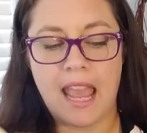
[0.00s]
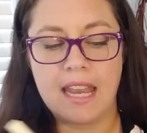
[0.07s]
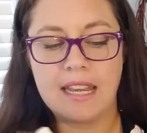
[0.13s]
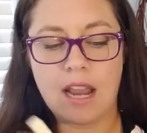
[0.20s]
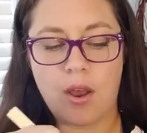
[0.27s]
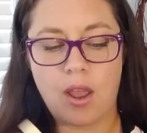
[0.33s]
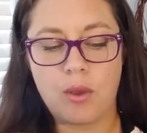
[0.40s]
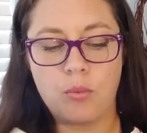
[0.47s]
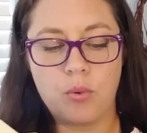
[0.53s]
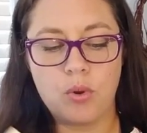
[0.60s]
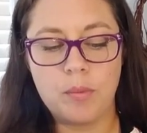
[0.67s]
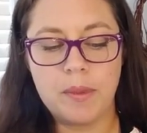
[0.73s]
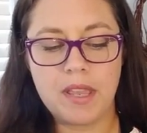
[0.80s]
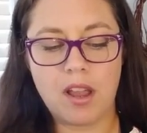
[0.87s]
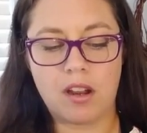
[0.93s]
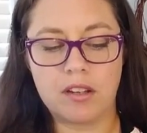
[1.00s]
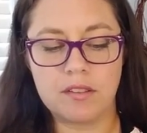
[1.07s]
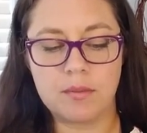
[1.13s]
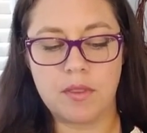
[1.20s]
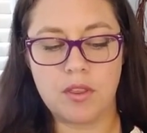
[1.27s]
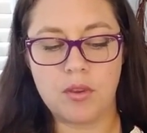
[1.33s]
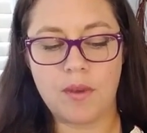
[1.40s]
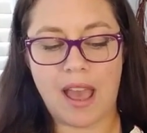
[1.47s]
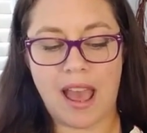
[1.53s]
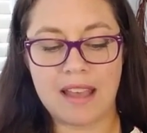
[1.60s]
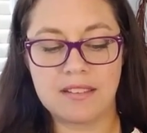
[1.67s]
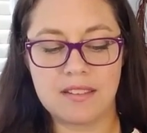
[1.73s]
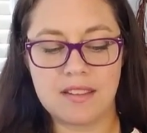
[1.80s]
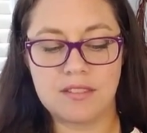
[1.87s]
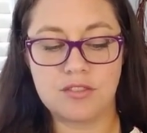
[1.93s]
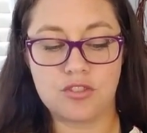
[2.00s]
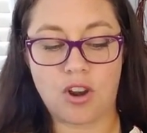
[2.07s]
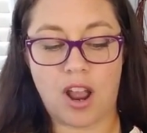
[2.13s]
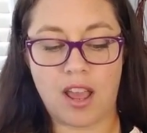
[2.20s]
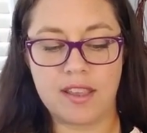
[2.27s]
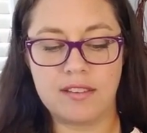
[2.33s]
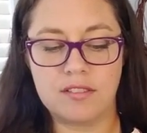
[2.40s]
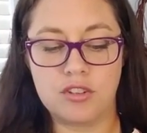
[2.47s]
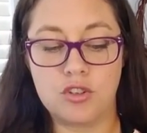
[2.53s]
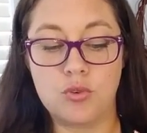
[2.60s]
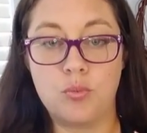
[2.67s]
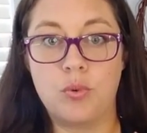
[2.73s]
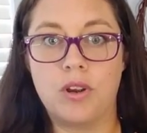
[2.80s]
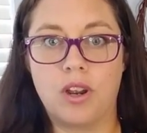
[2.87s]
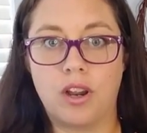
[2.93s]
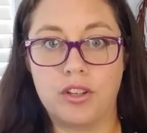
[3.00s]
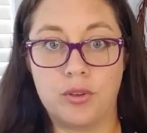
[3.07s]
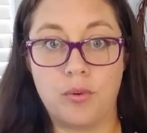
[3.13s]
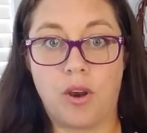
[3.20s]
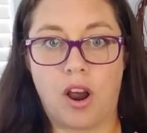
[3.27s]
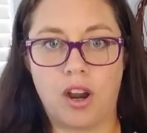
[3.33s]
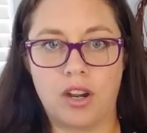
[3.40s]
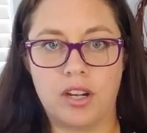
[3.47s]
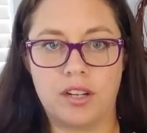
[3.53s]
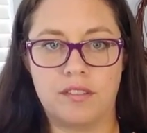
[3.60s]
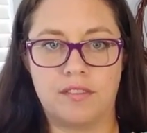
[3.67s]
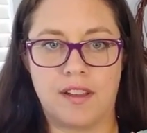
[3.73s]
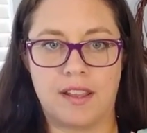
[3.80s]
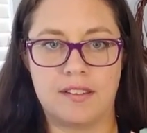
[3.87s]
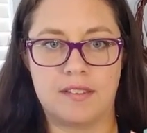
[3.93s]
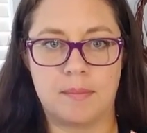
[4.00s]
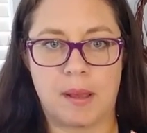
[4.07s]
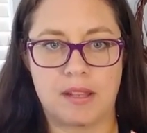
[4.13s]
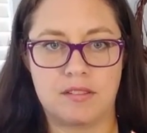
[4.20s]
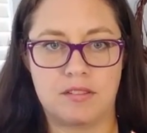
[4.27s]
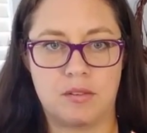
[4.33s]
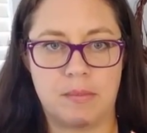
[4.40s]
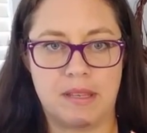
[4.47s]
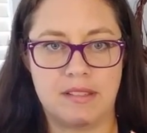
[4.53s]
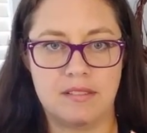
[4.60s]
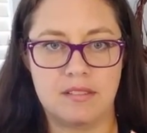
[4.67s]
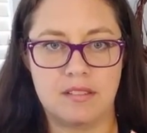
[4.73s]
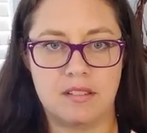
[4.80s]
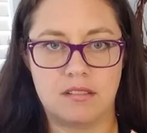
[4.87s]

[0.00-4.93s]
Now I will be honest with you, as this dries, you were you are gonna find spots you missed.